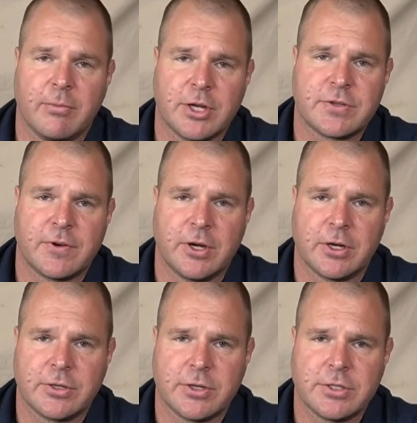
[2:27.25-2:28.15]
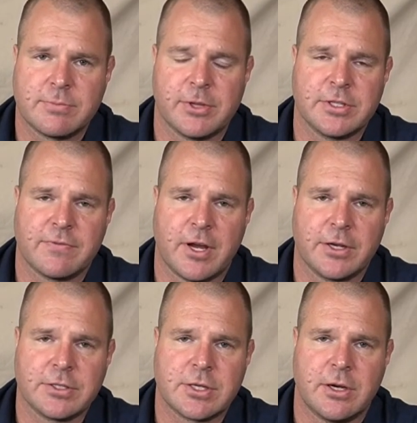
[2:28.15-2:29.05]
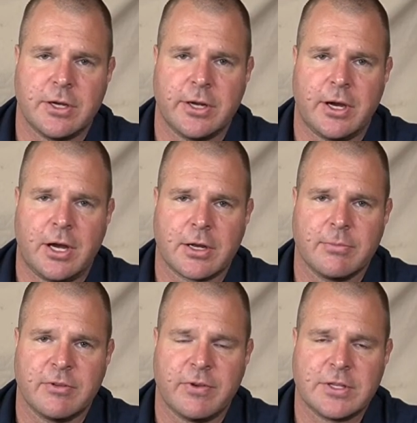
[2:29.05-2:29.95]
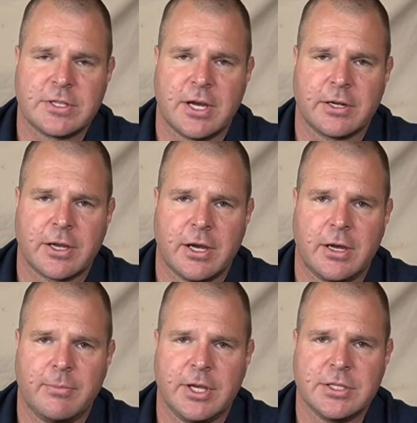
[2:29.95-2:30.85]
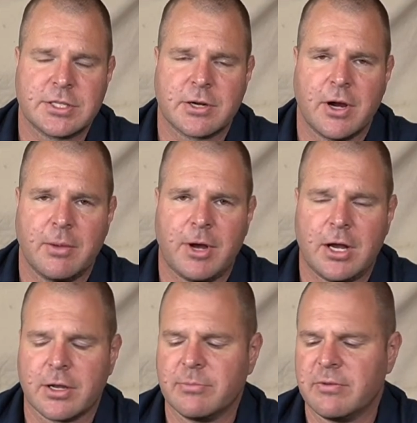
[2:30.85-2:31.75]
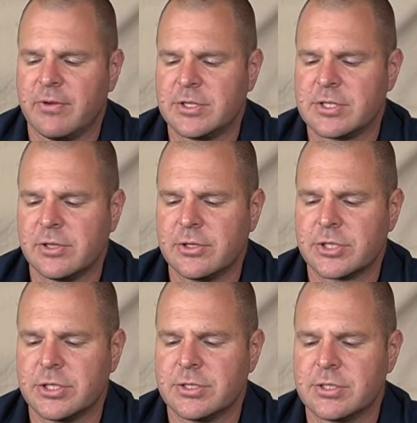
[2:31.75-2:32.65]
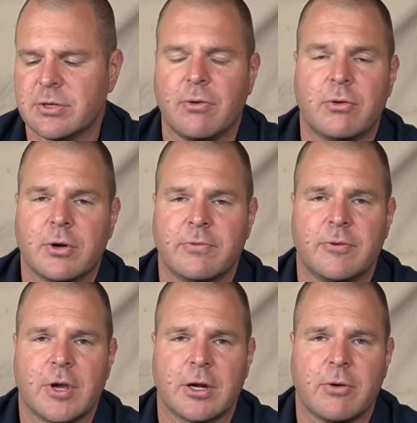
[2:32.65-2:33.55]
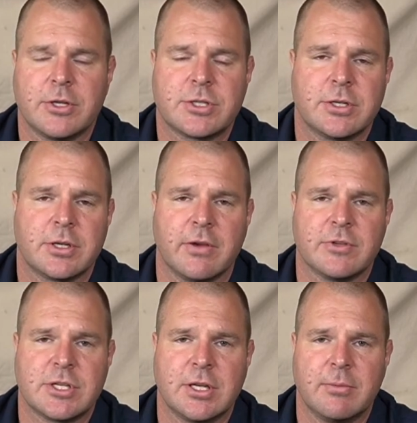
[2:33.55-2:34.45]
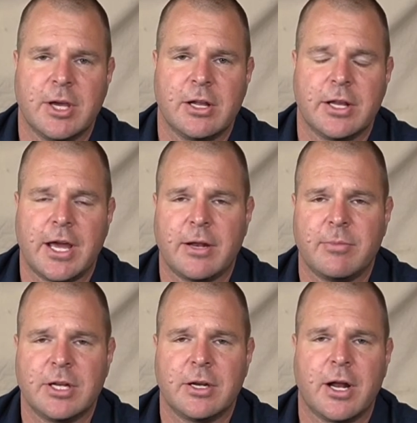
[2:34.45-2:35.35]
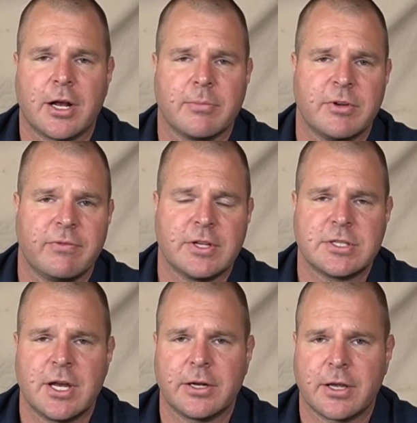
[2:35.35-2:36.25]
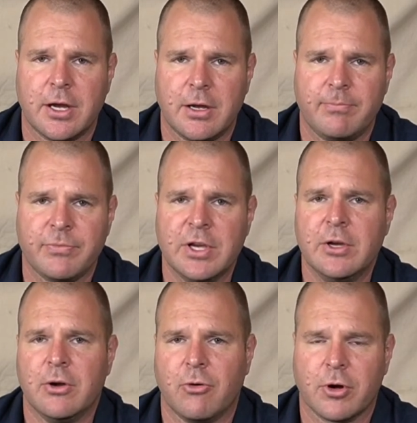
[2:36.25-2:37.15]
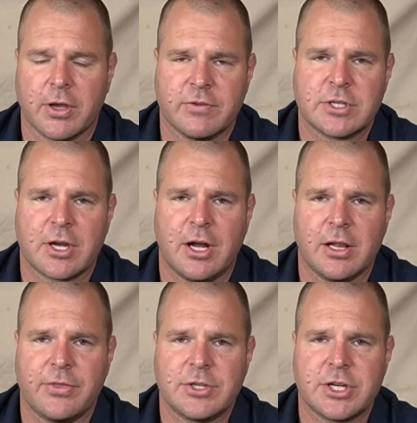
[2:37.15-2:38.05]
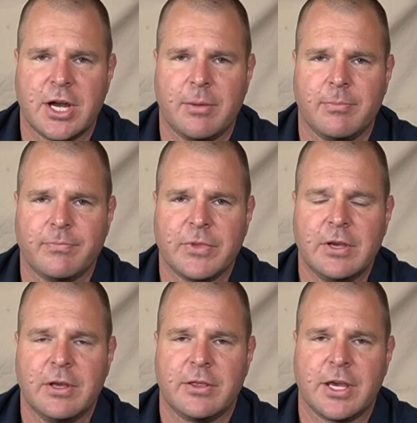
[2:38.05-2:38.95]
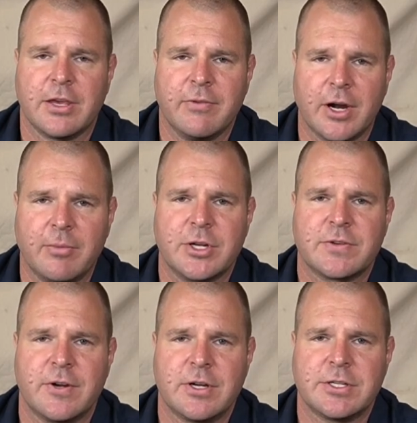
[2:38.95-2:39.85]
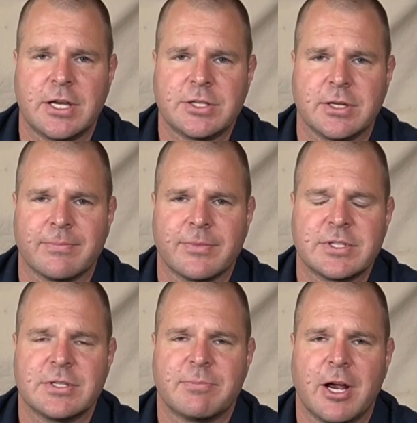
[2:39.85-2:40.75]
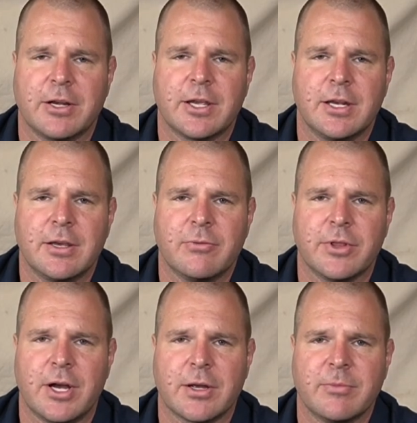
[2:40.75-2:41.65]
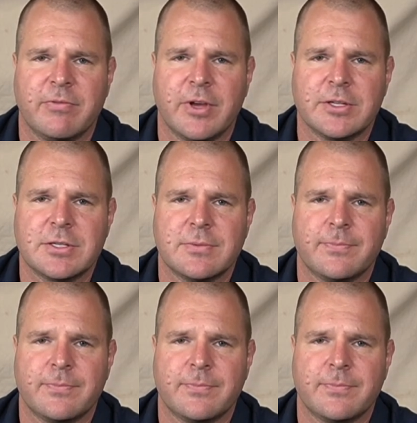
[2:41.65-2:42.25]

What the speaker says: much for your interest. Please find us on occamdefense.com, Instagram Occam Defense Solutions, or if you've got a question, give us an email at admin@occamdefense.com or give us a call at the shop. Thank you very much for your attention. This is Brian Keeney with Occam Defense.